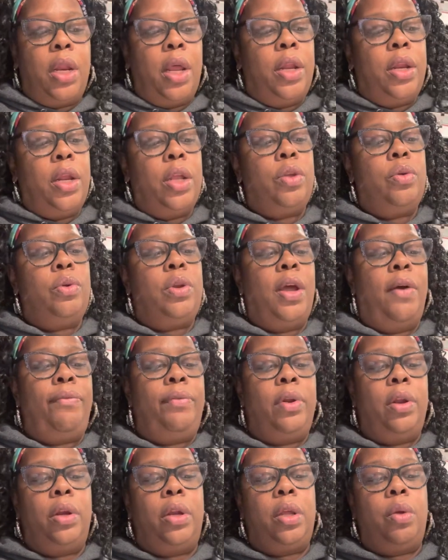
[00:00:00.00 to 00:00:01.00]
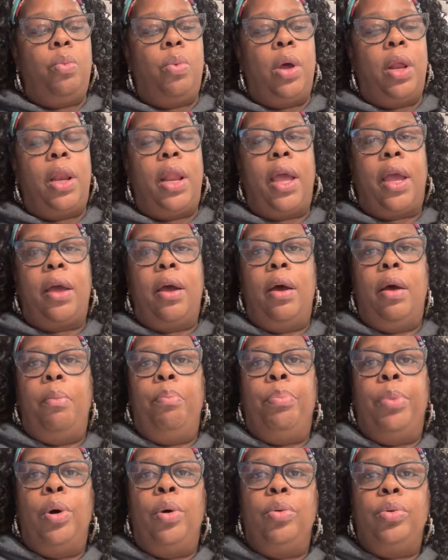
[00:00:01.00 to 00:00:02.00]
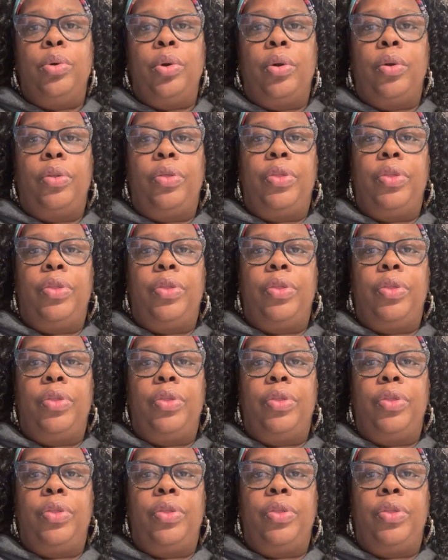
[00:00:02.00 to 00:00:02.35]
And then you definitely want like a bolder,